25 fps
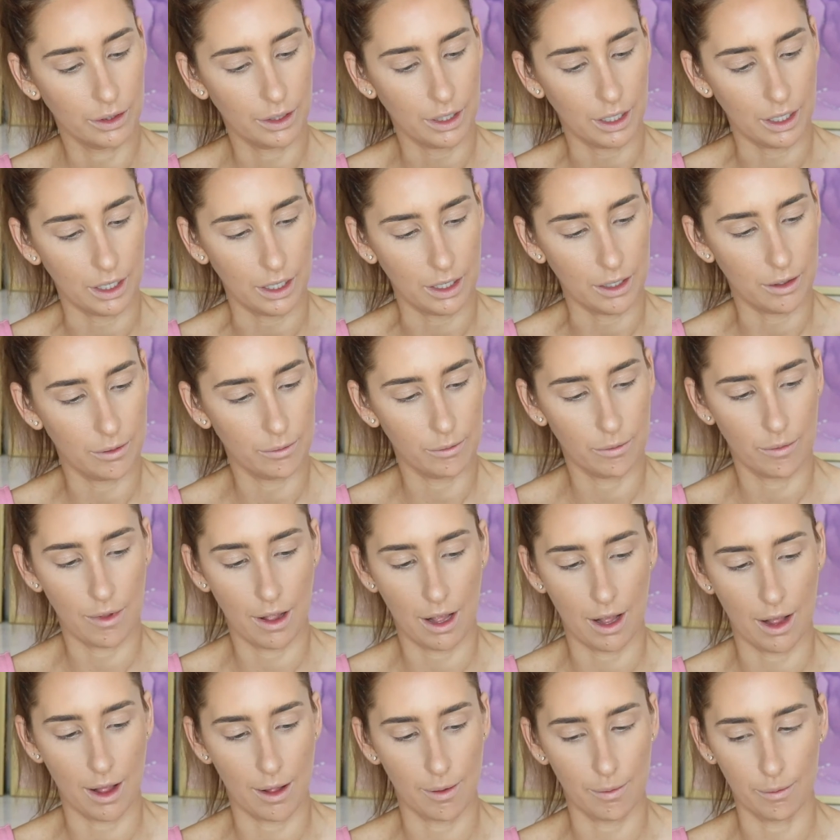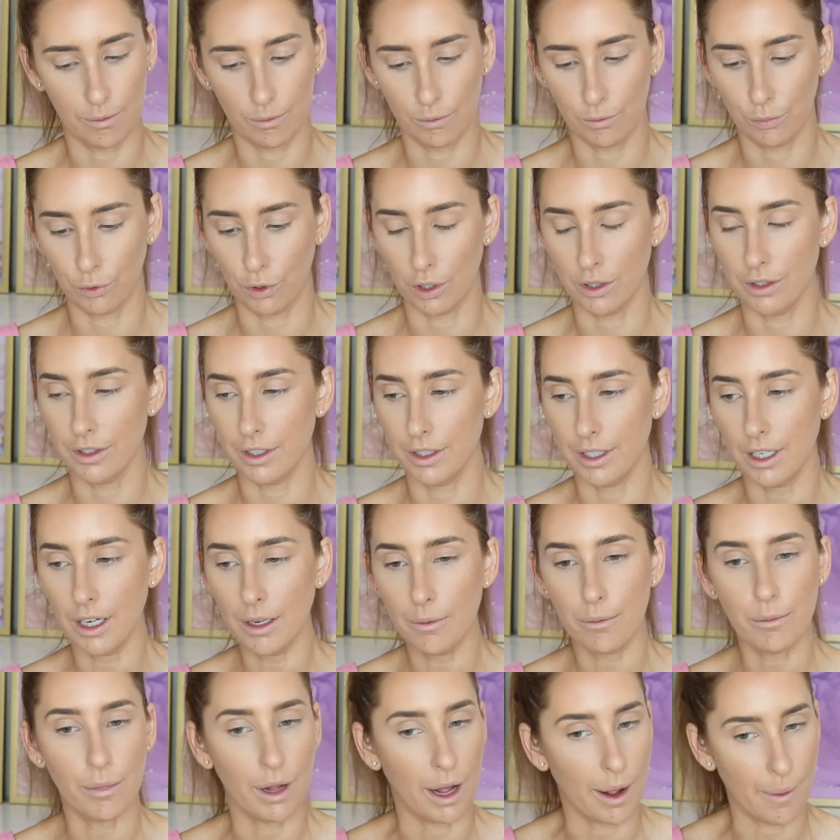the bronzer
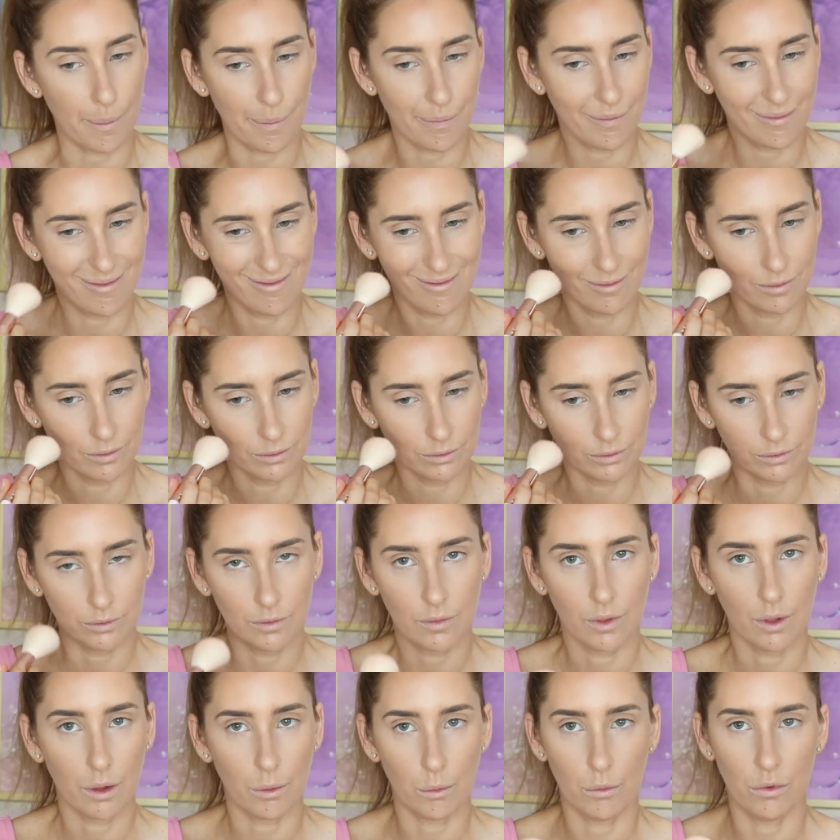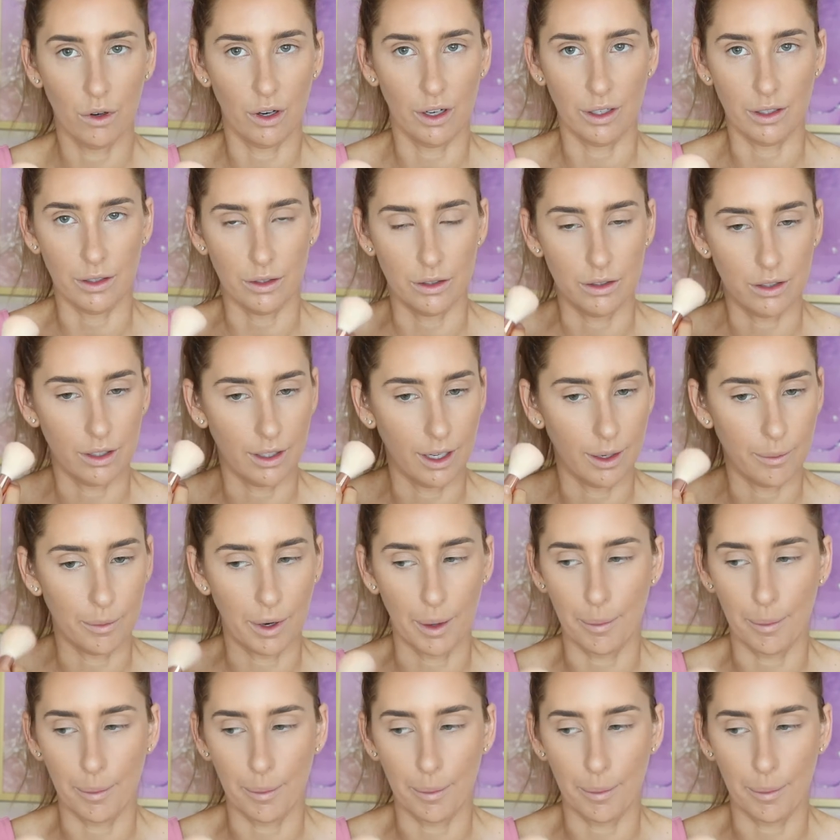did, but I'm quite used to that.